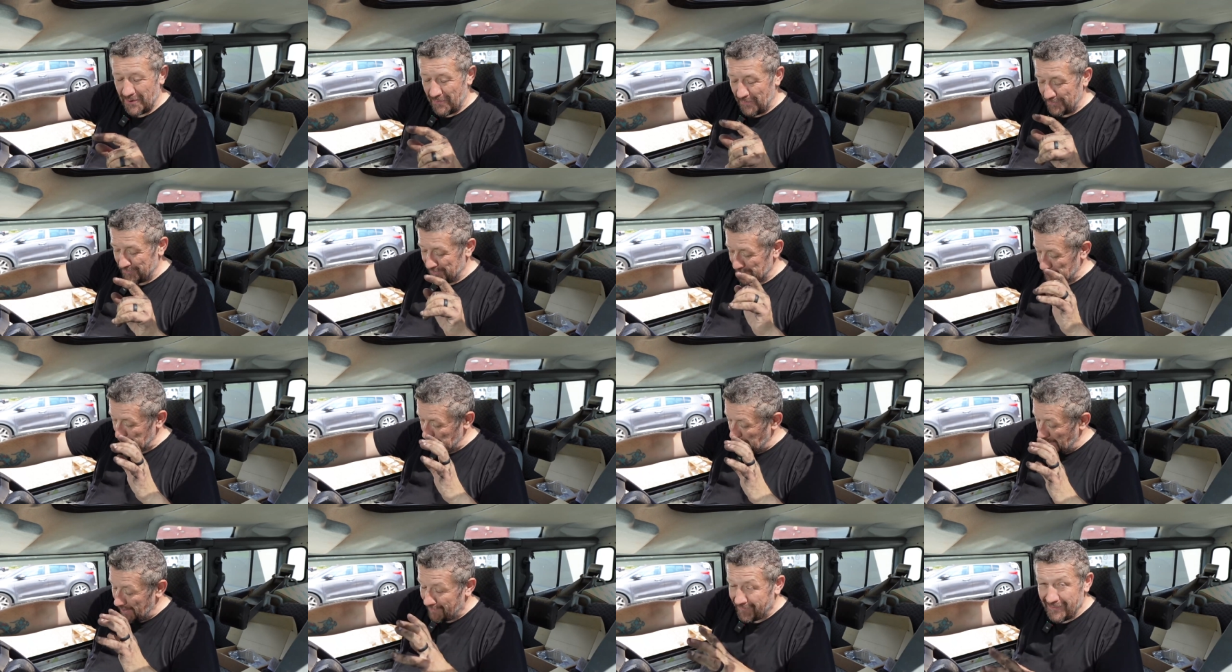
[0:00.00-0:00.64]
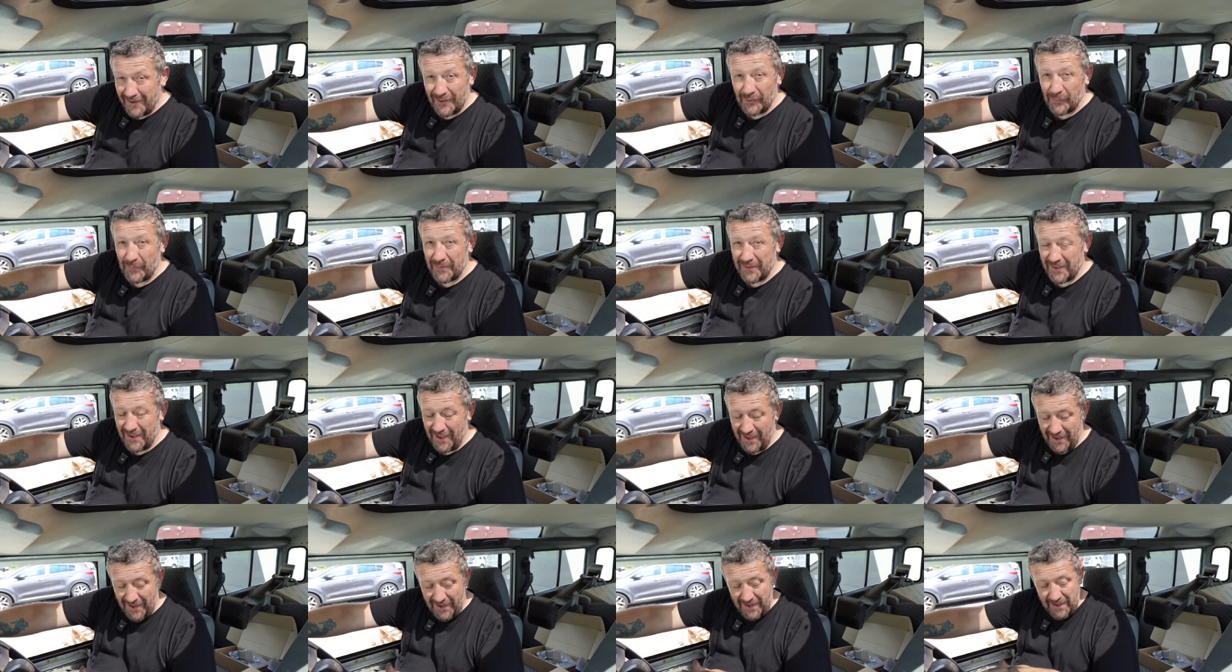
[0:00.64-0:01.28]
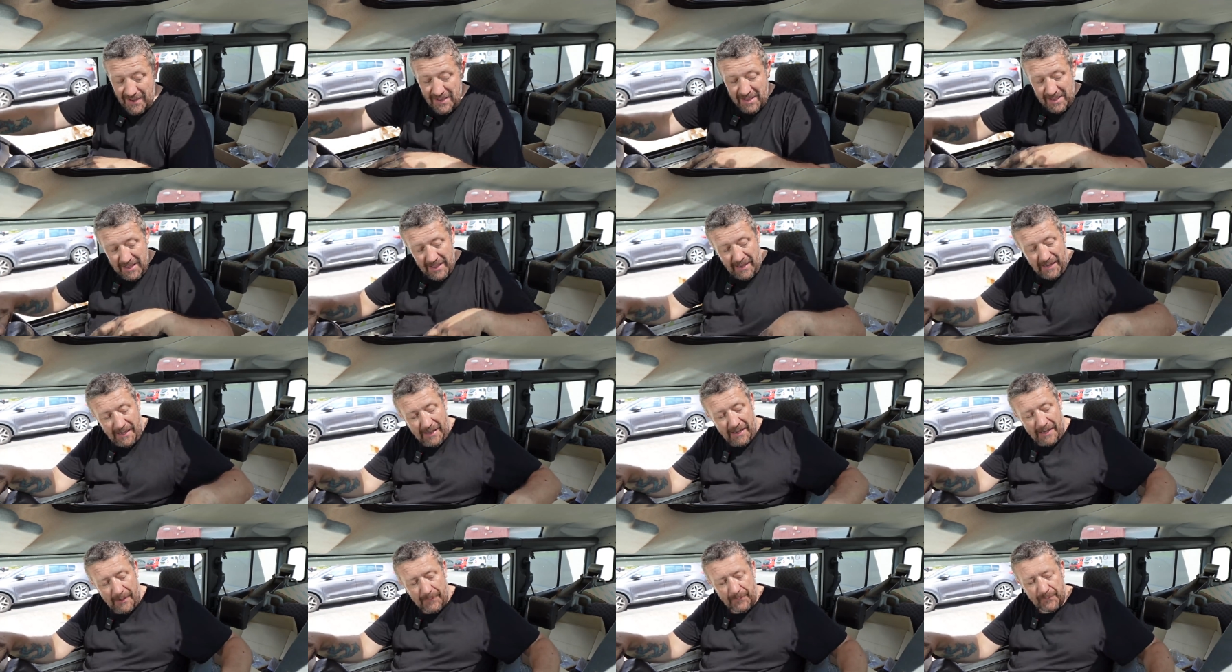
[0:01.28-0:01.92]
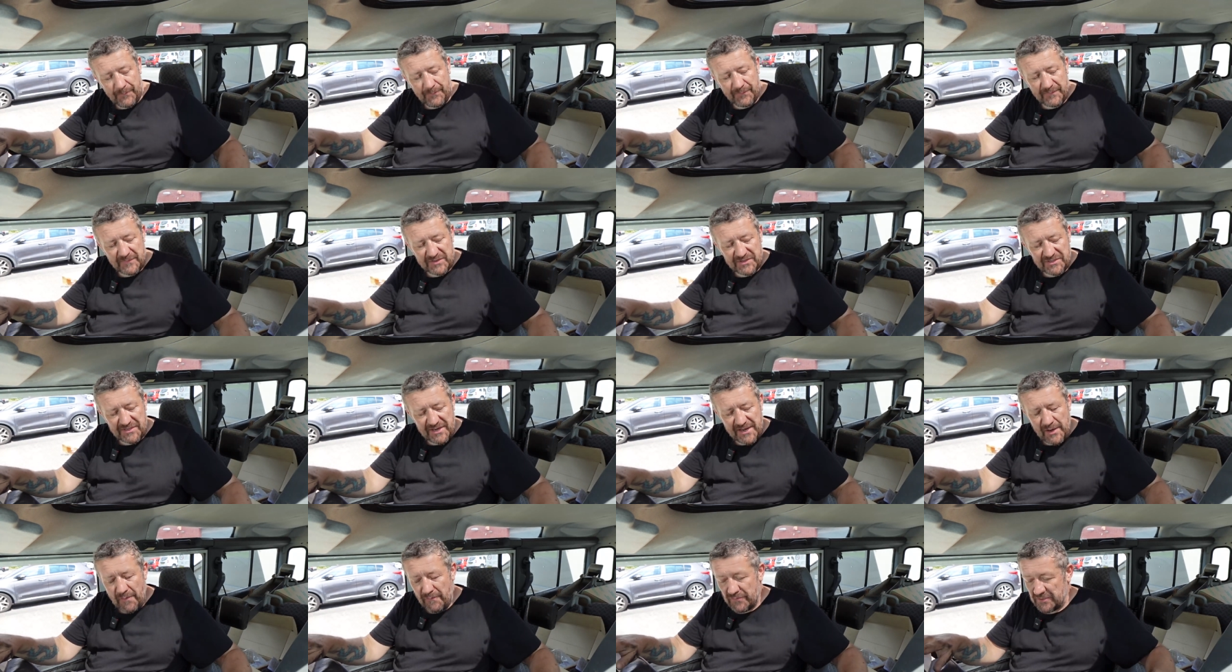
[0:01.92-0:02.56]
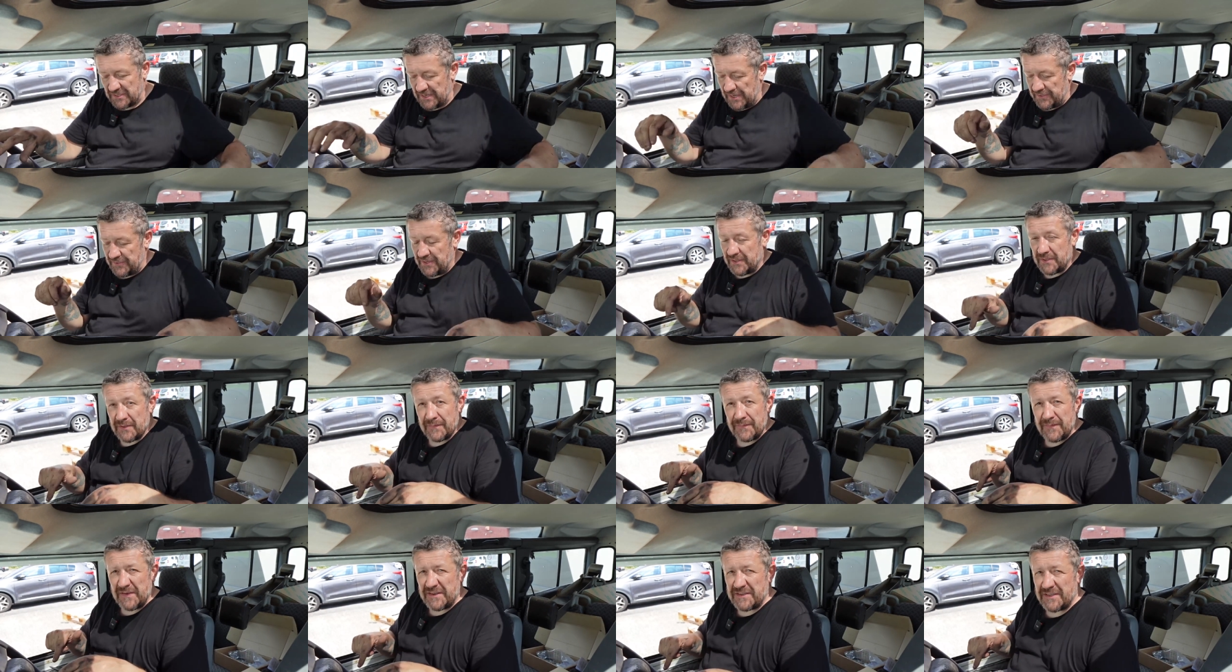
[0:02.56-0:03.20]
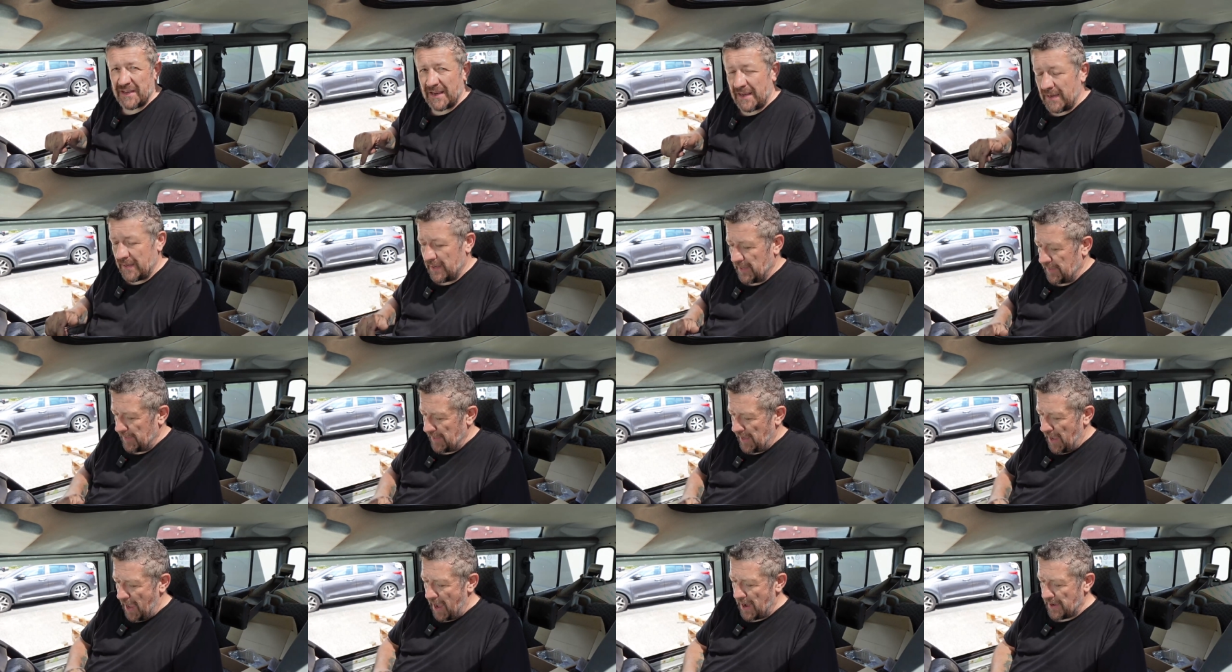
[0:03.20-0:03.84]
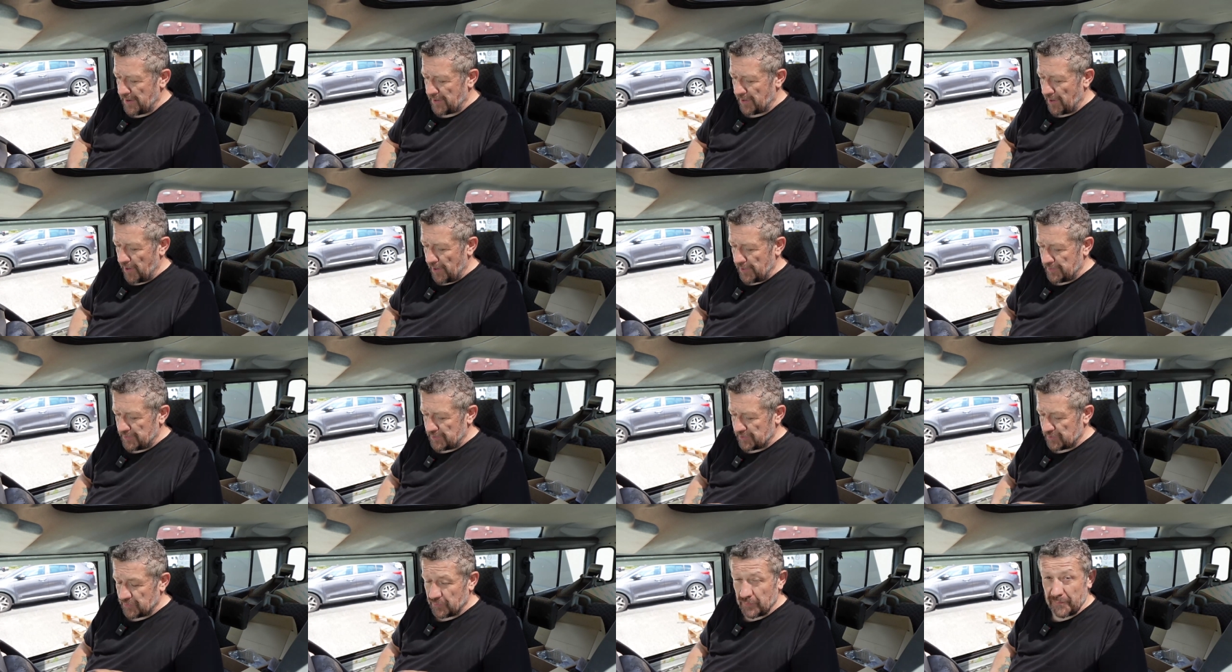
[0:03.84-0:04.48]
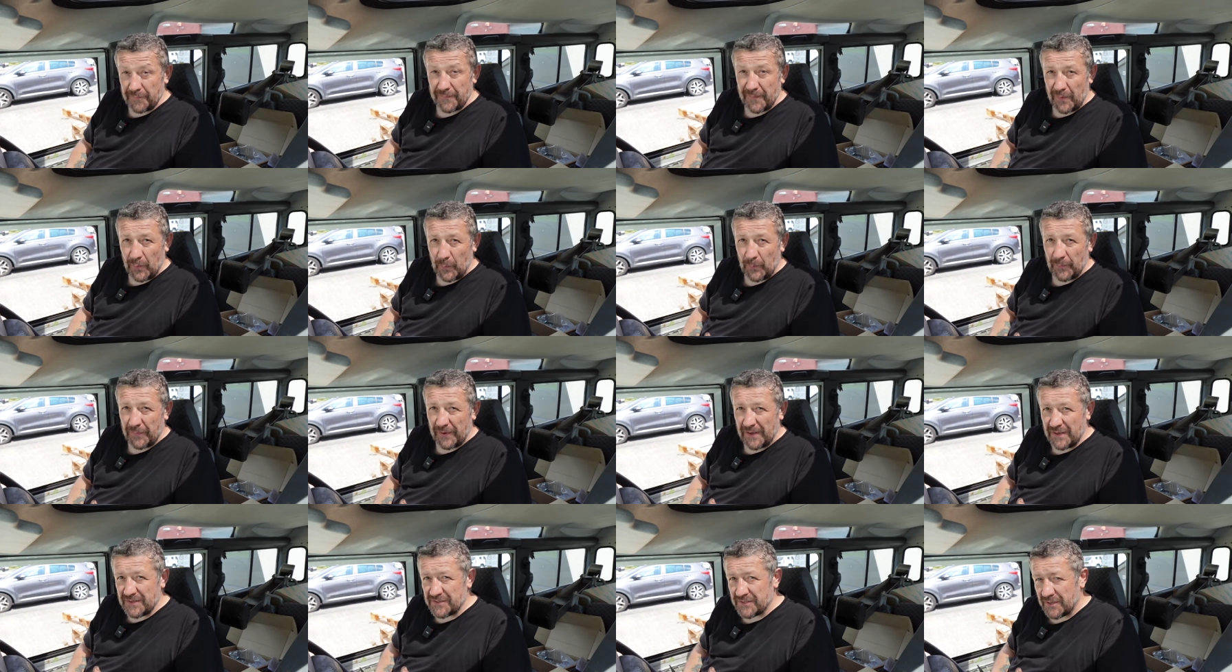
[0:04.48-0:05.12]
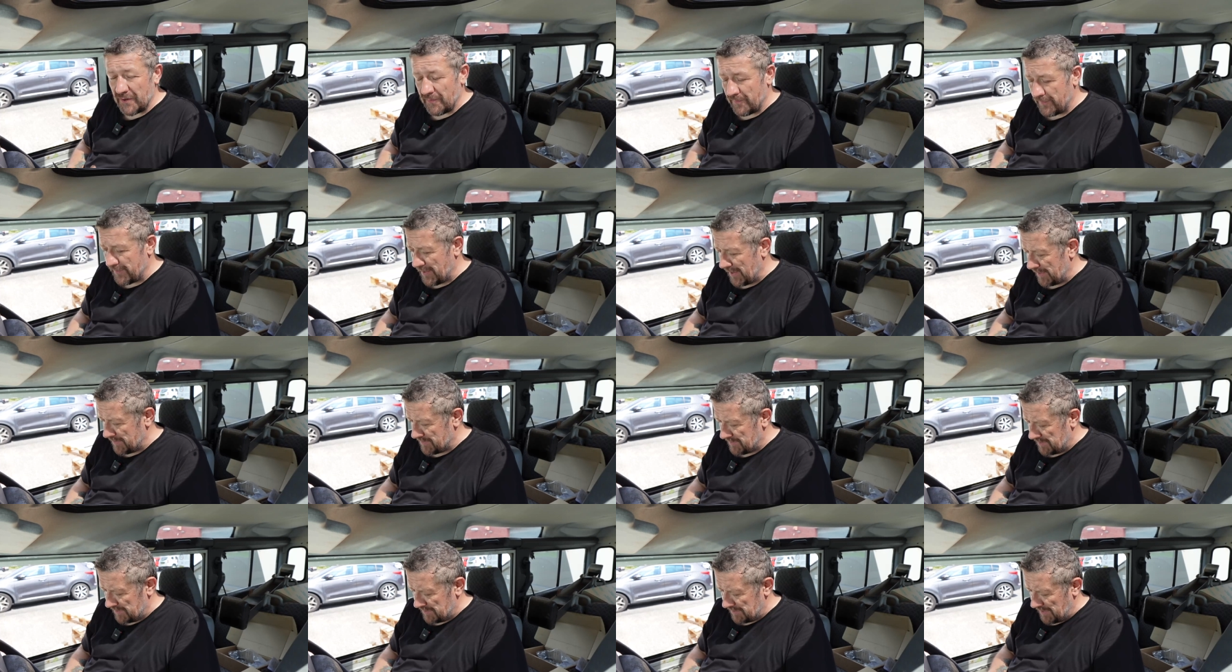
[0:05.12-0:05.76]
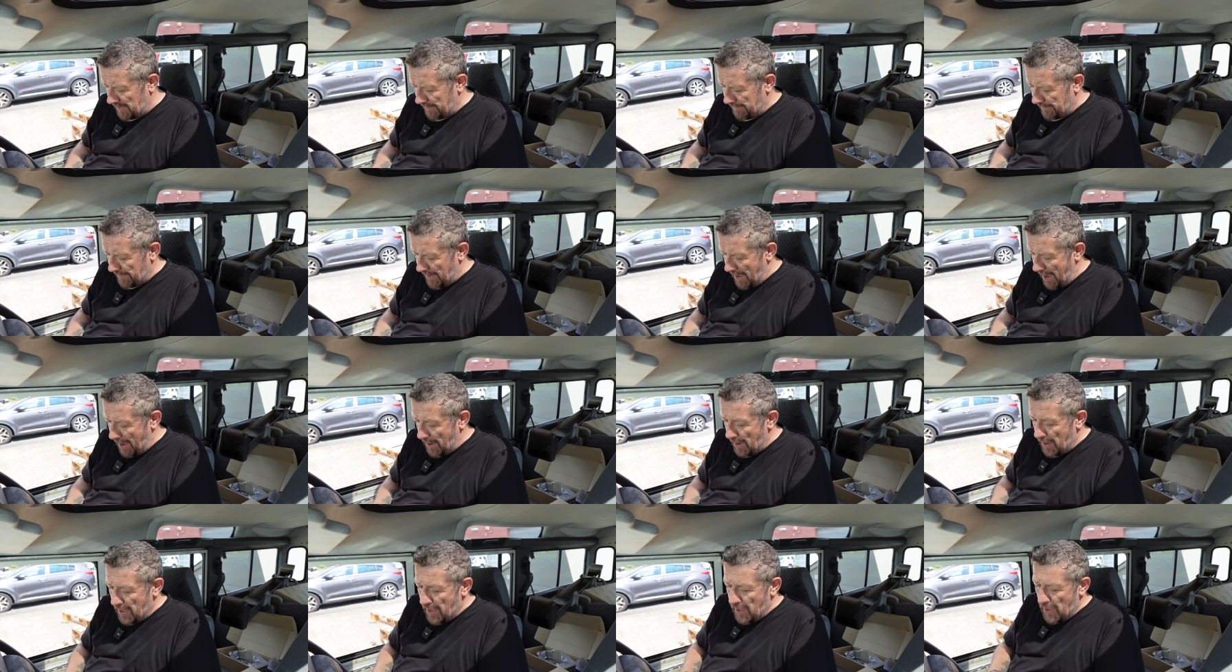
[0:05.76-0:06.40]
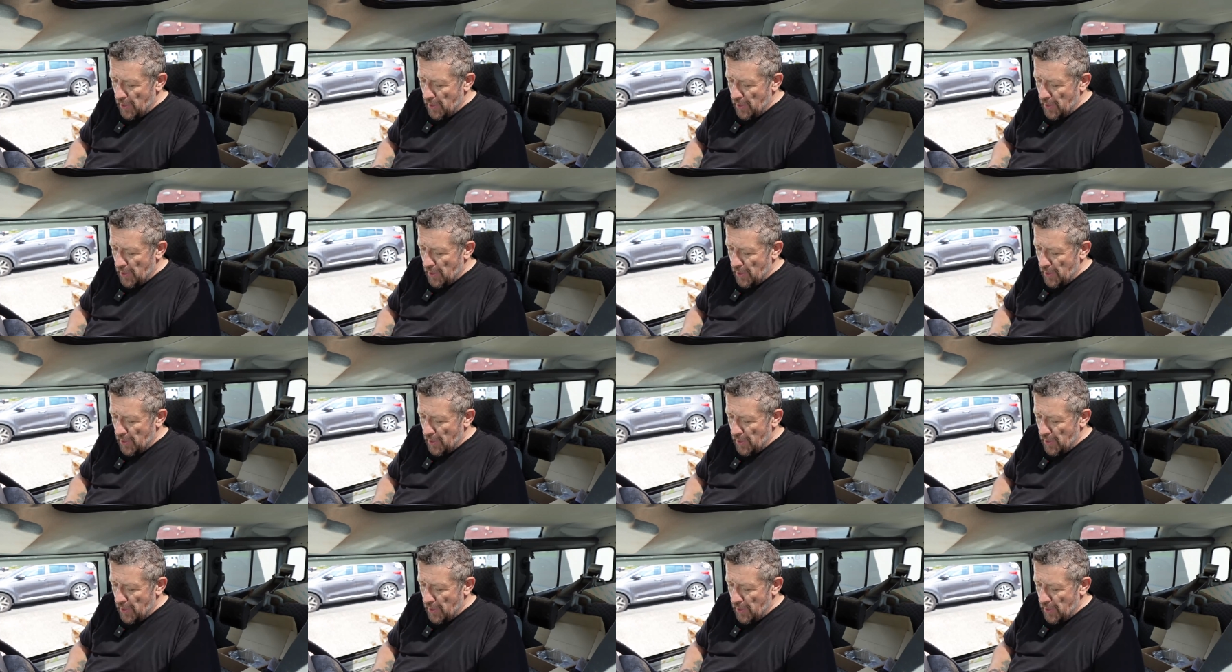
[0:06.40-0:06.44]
So I'm just being real with you here. Um, Steve obviously did the fitting at the end and I just sort of filmed it, so thanks to Steve for that.